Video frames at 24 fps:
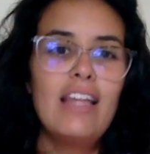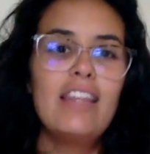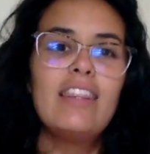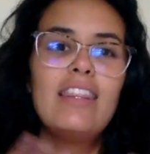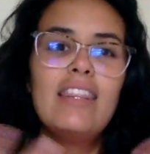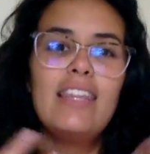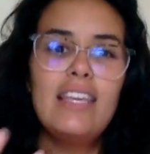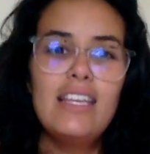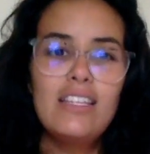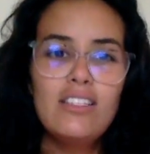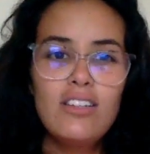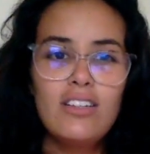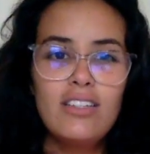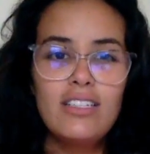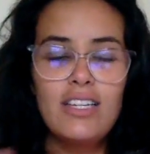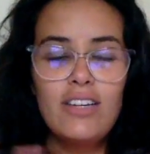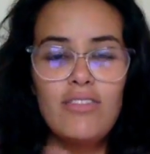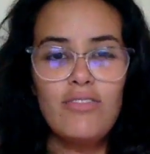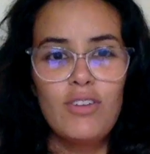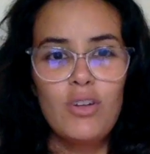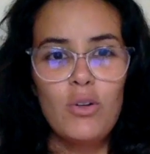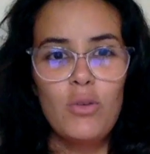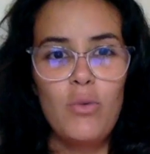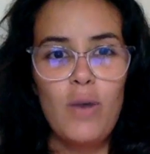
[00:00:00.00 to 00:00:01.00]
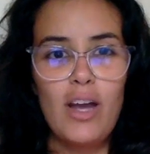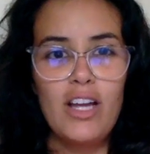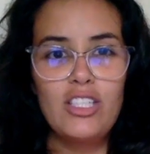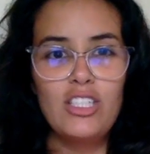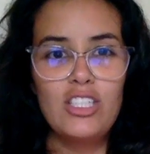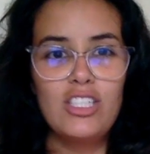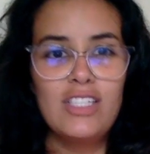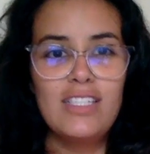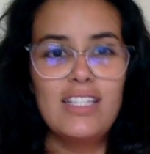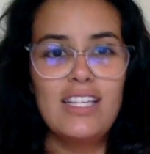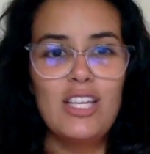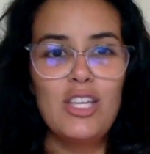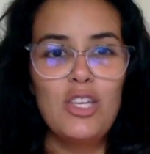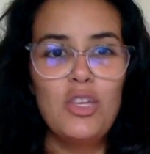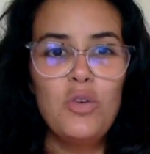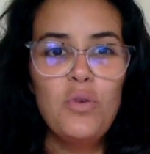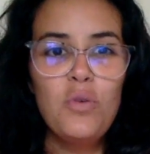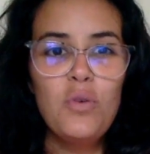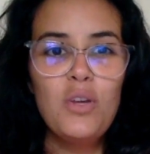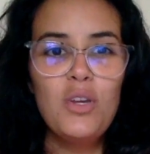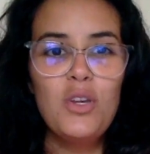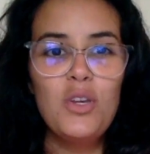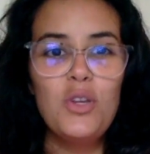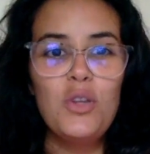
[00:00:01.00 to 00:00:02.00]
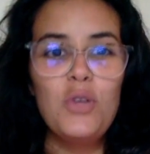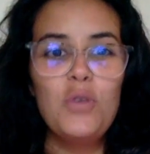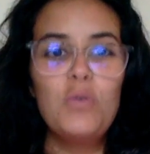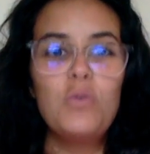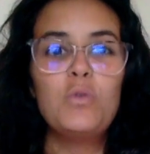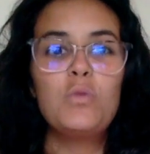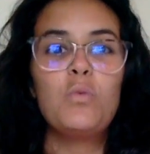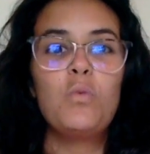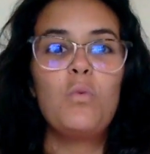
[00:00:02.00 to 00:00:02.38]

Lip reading: These are different questions that you can use